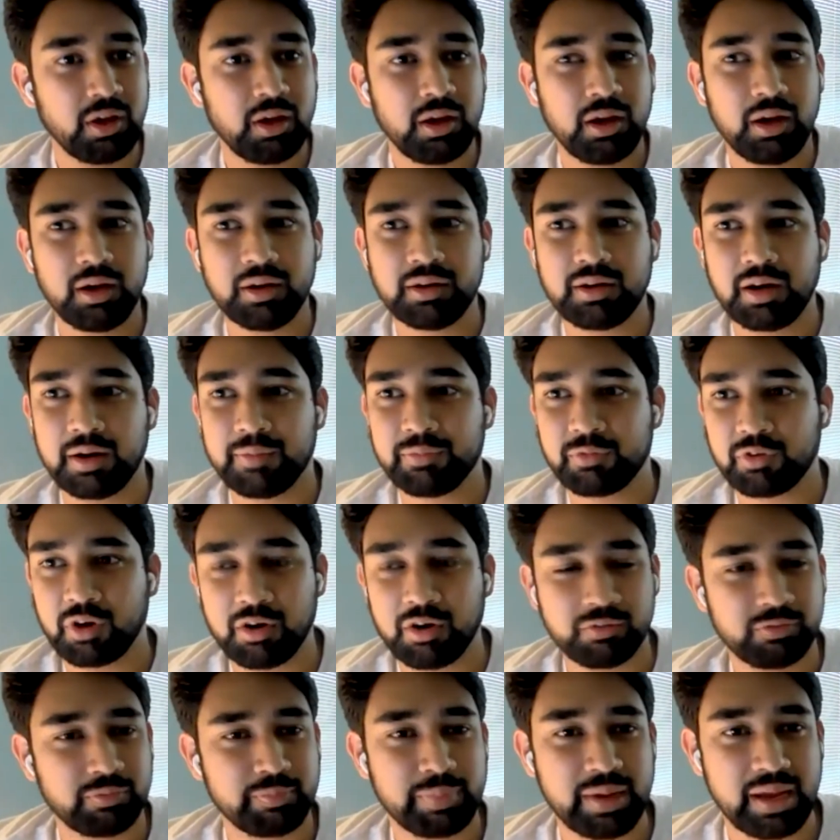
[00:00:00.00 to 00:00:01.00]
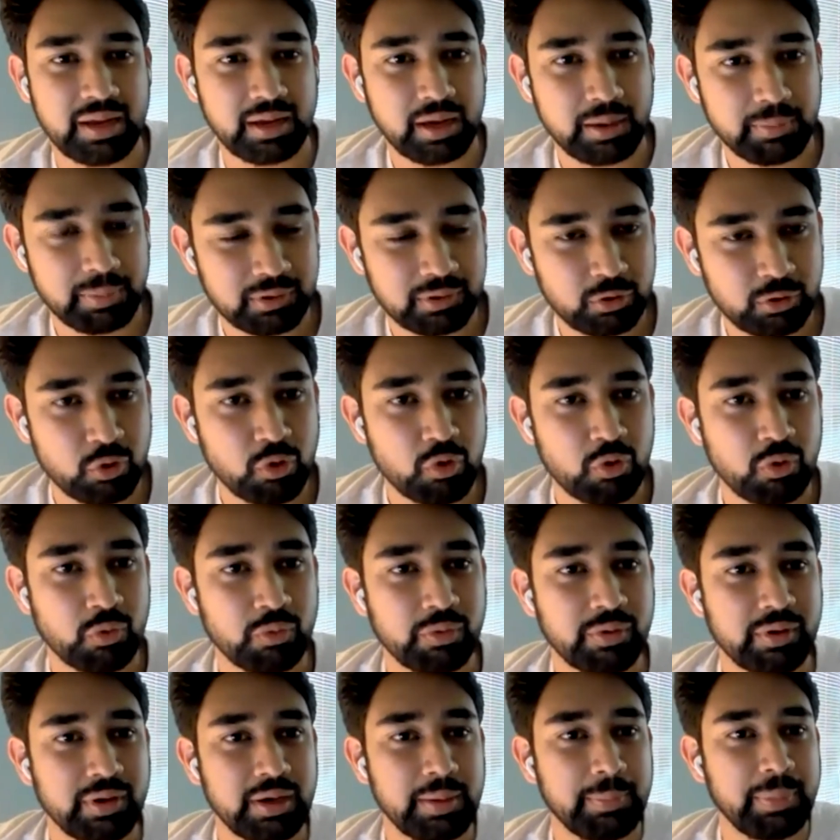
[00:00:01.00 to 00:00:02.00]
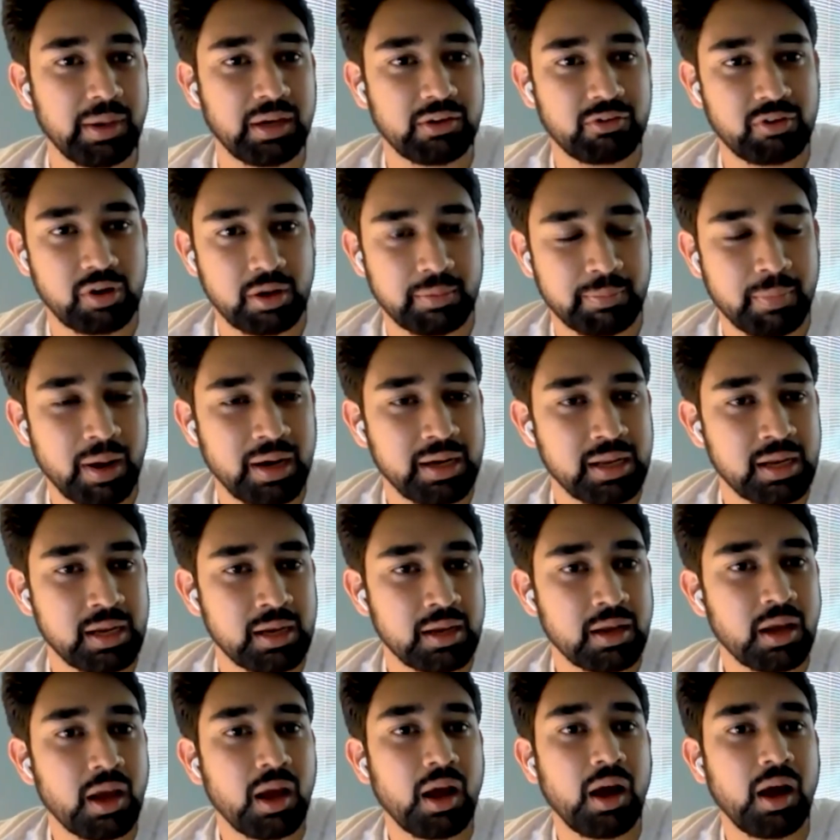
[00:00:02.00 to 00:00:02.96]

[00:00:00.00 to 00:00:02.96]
in terms of being able to repatriate money.